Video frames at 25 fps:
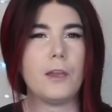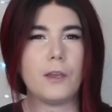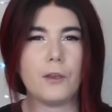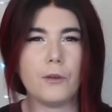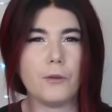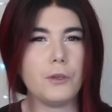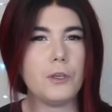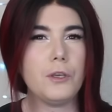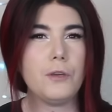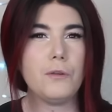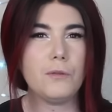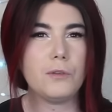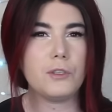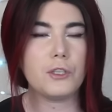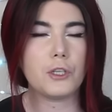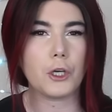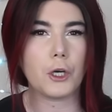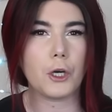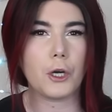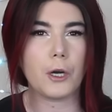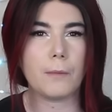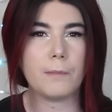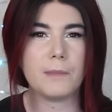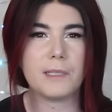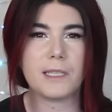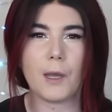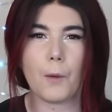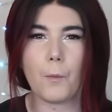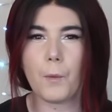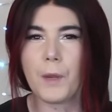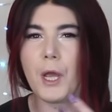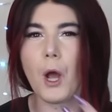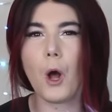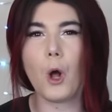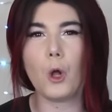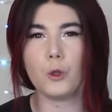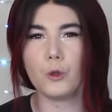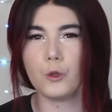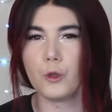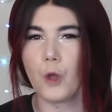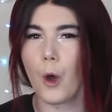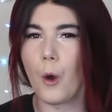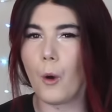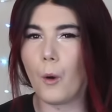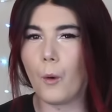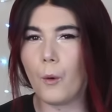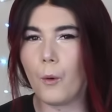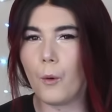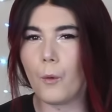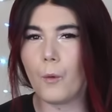You'll use terms that we all
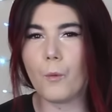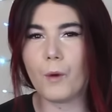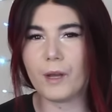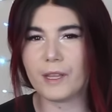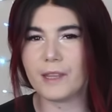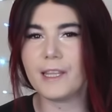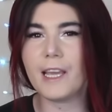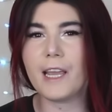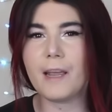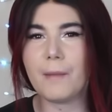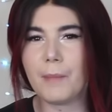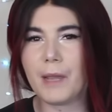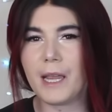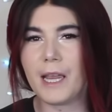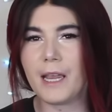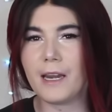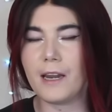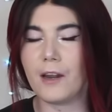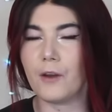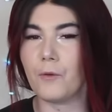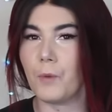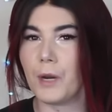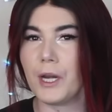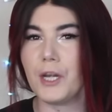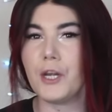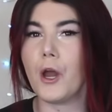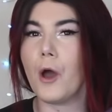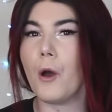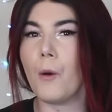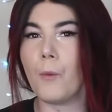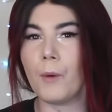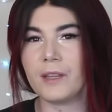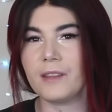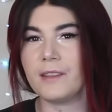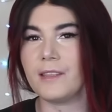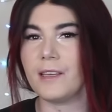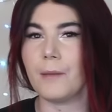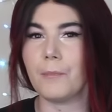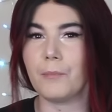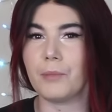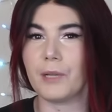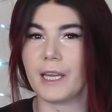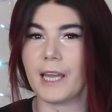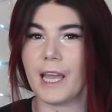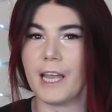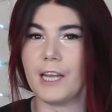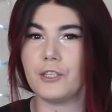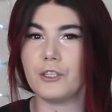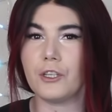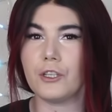know what they mean and we know what the
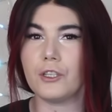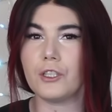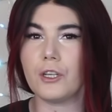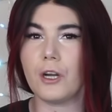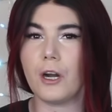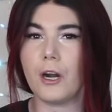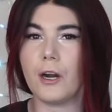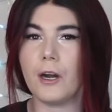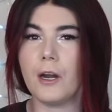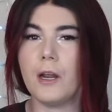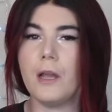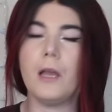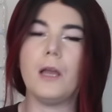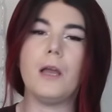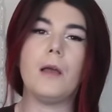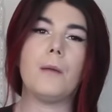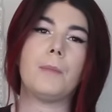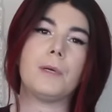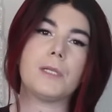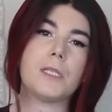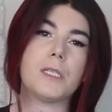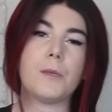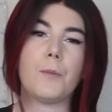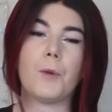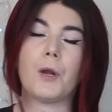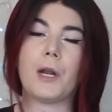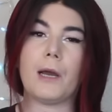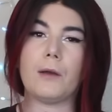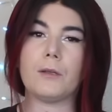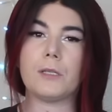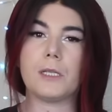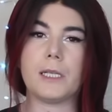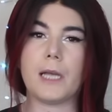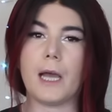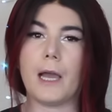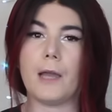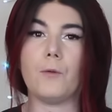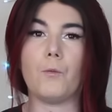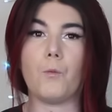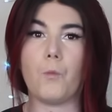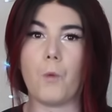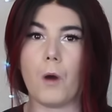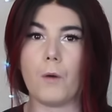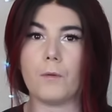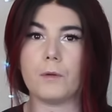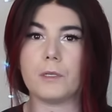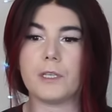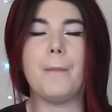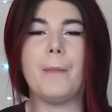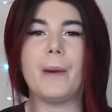implications are, but someone outside
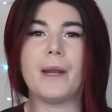won't.